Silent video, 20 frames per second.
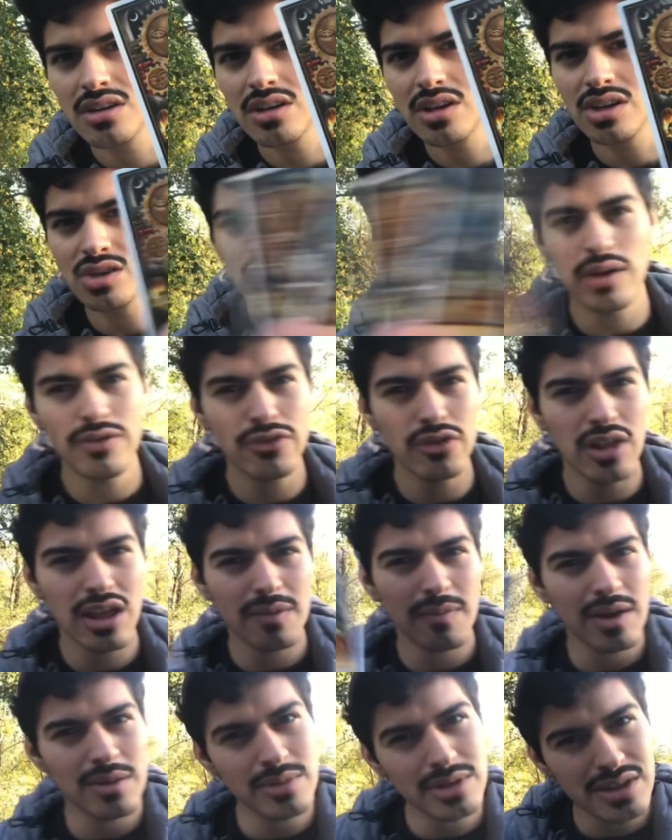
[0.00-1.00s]
So I feel like
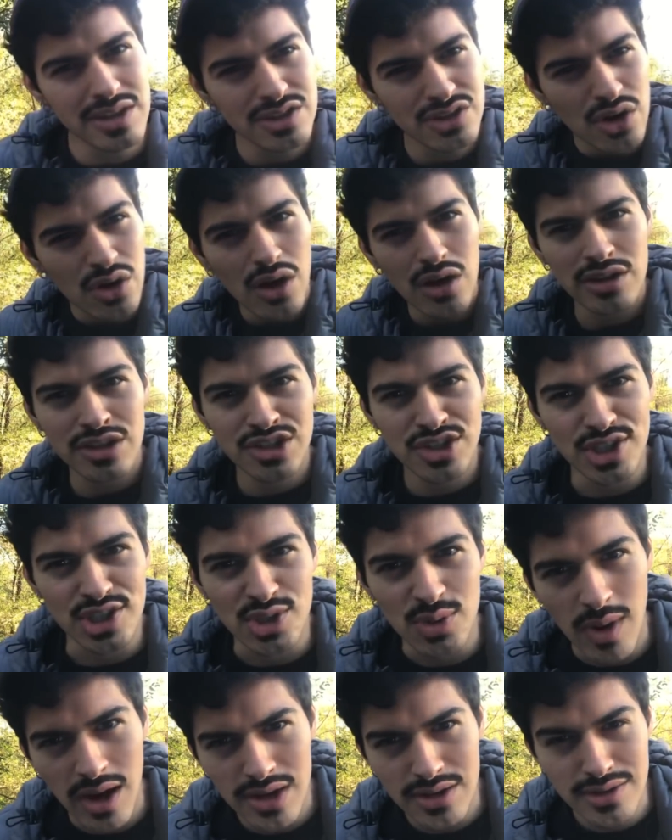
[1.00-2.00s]
maybe these are all
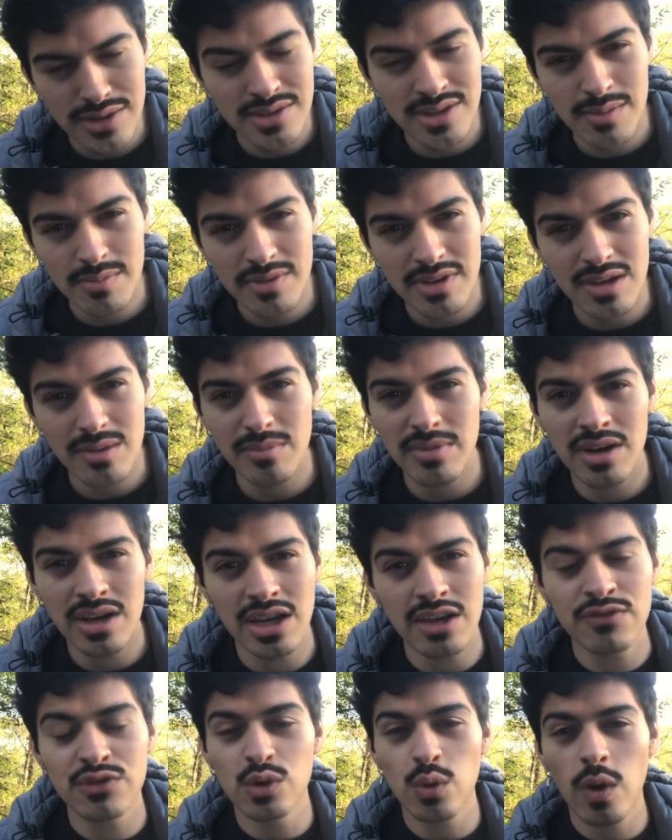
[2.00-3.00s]
intertwined or something, but
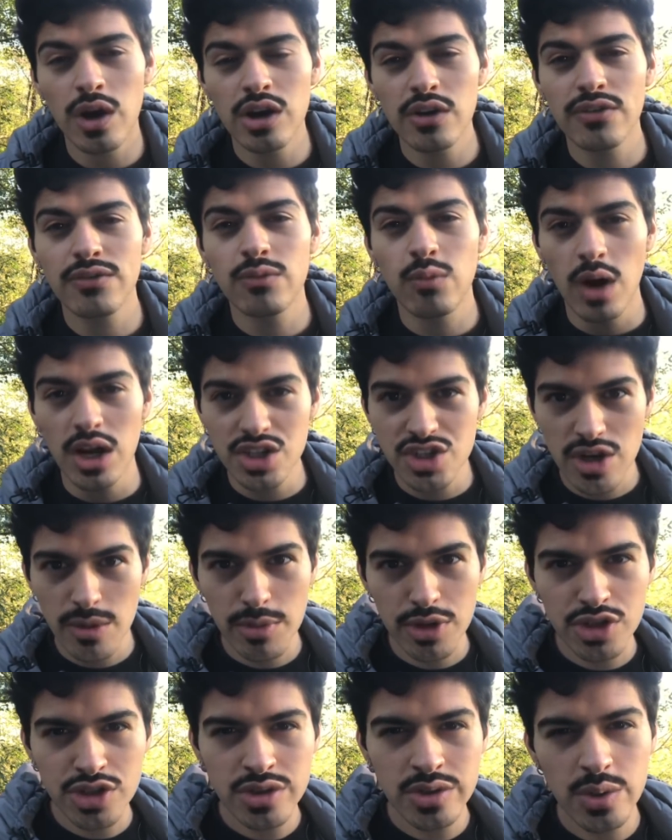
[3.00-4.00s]
if you want to watch
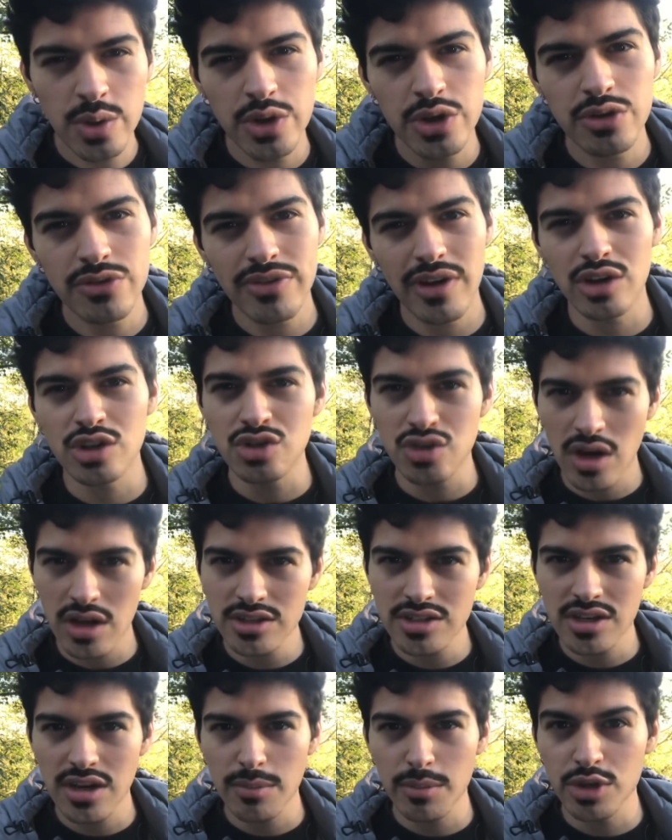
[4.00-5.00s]
number two or you felt drawn
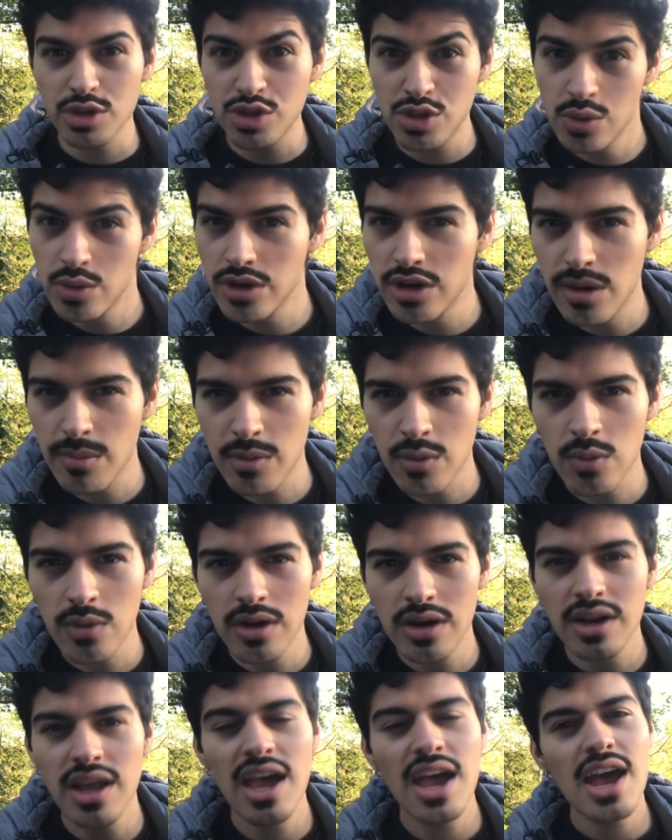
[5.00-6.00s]
to number two or number
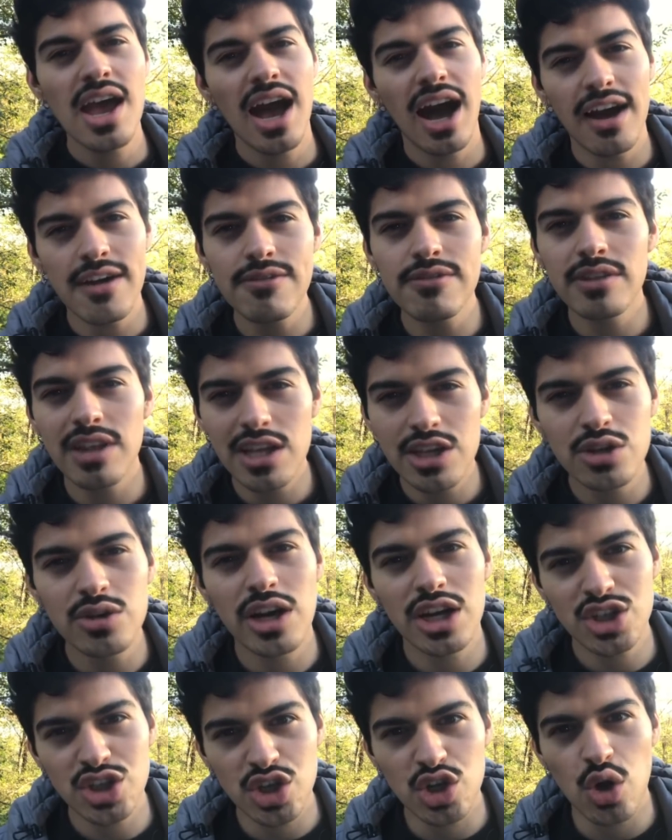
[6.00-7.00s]
one, I feel like you
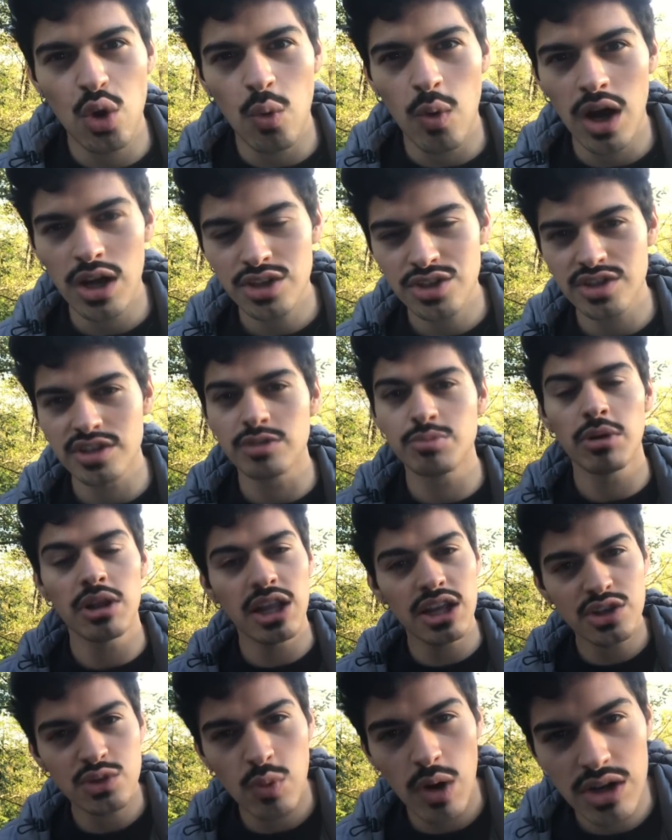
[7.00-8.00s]
guys should go watch these. But
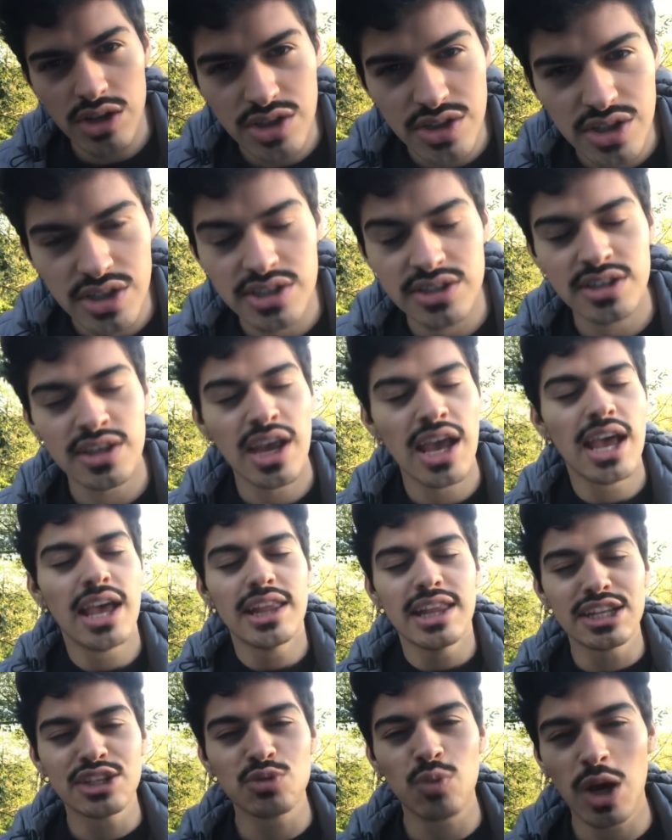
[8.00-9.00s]
let's watch this,
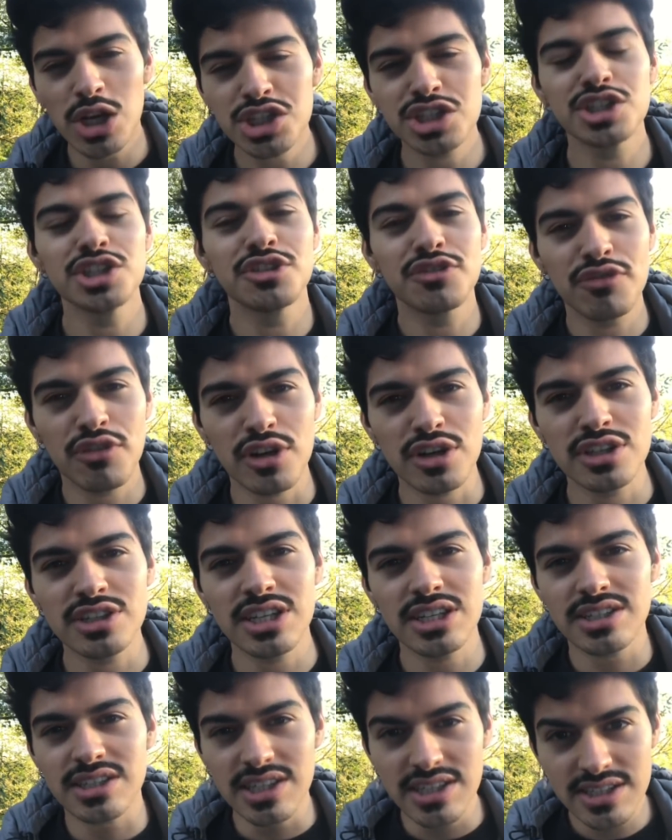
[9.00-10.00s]
let's watch this first,
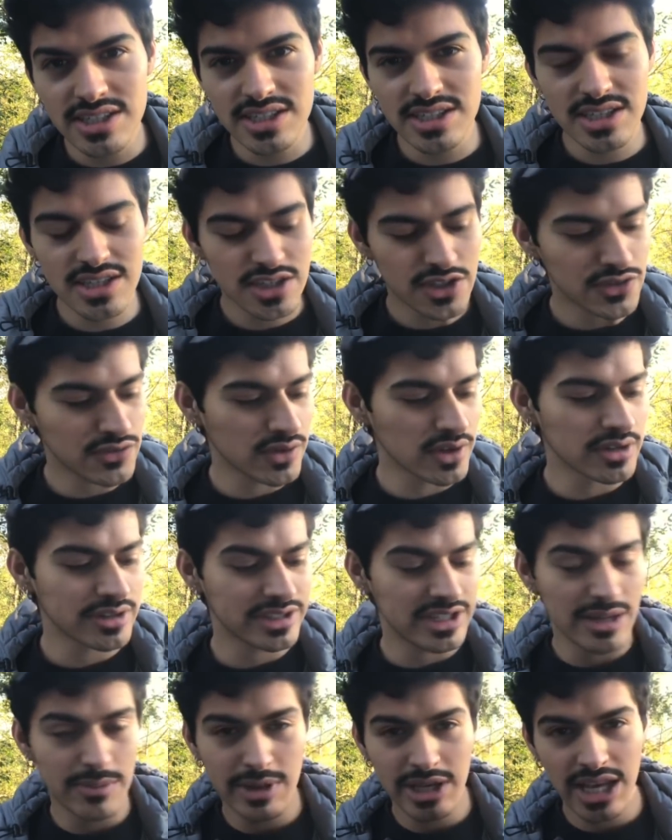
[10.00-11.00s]
let's listen to this first,
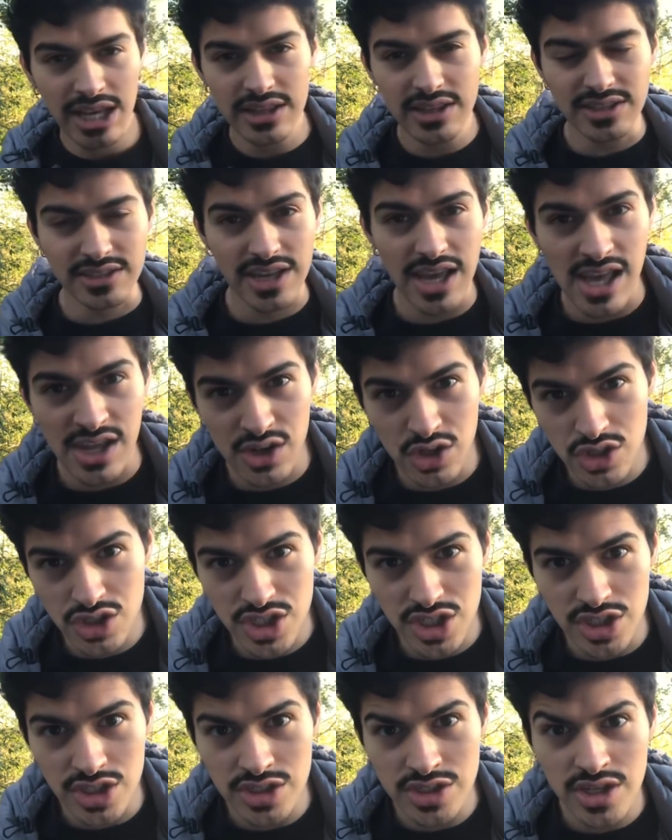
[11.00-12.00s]
let me get these
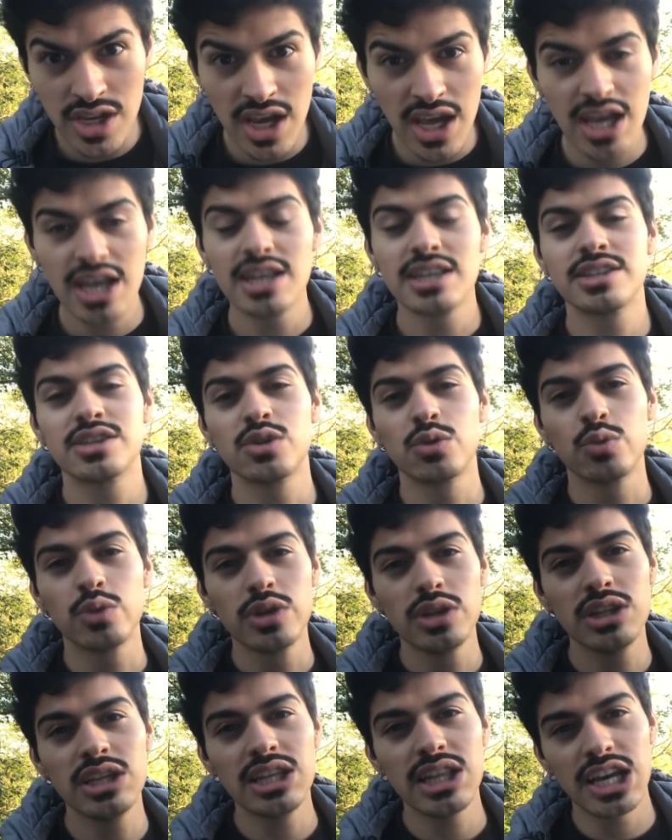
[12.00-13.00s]
energies to
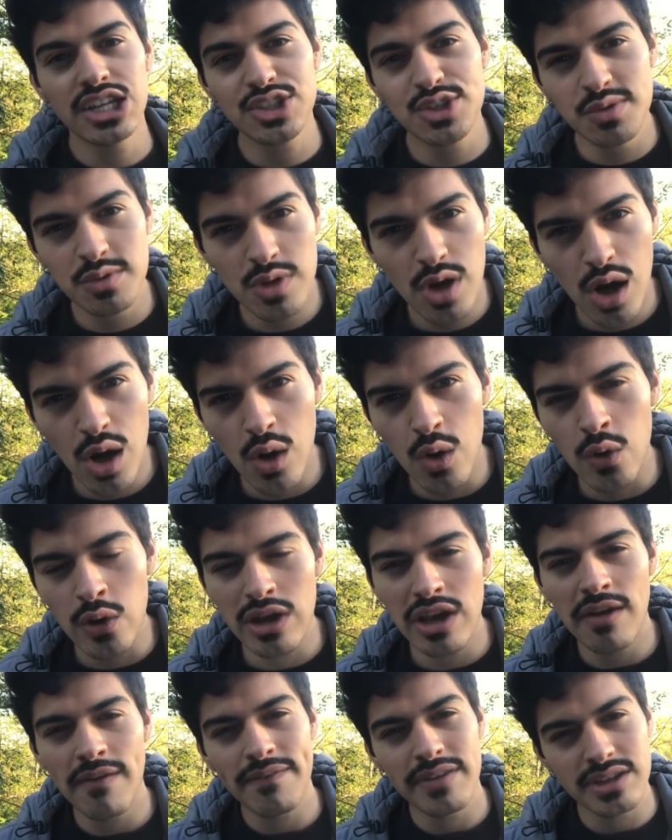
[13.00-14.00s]
really let you know
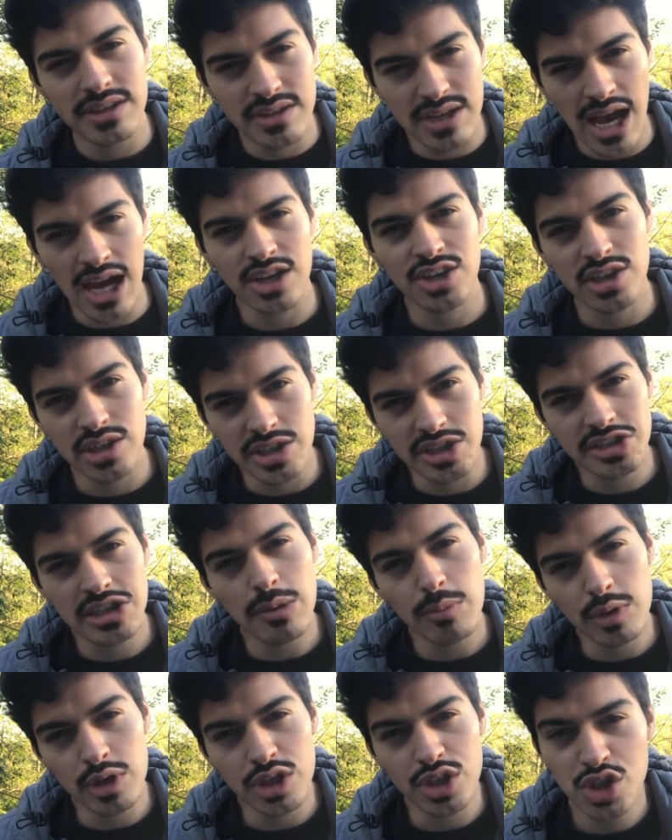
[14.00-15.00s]
if it's actually
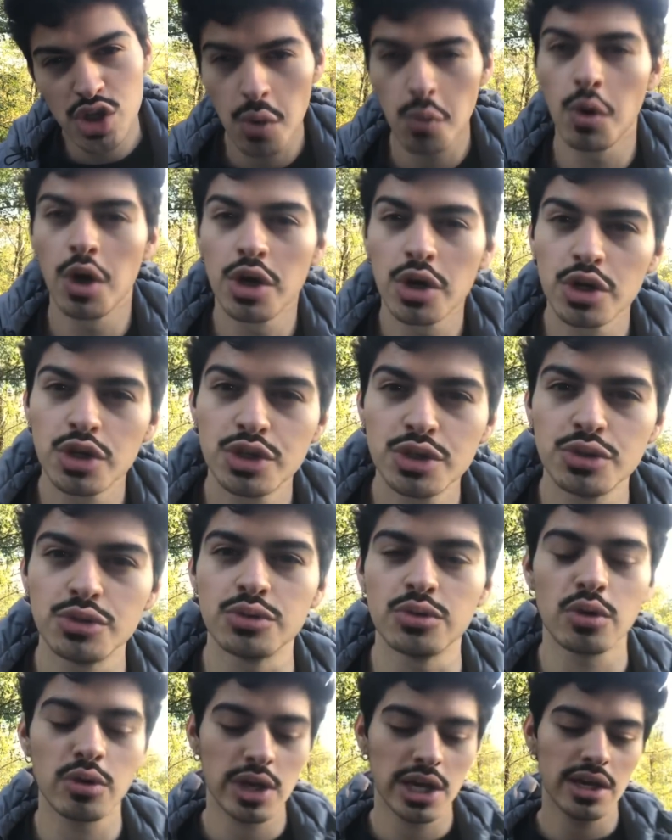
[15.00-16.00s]
similar to one or two,
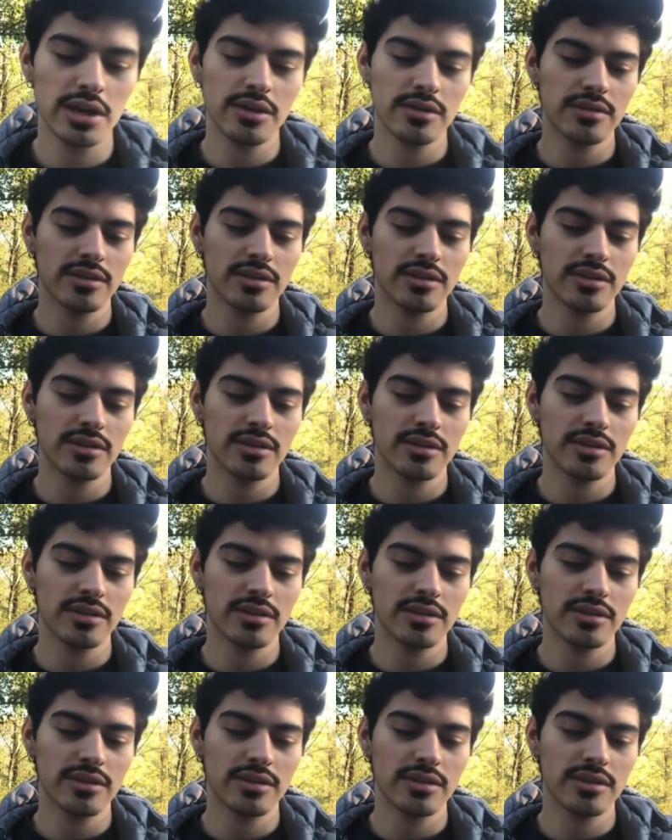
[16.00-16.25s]
okay?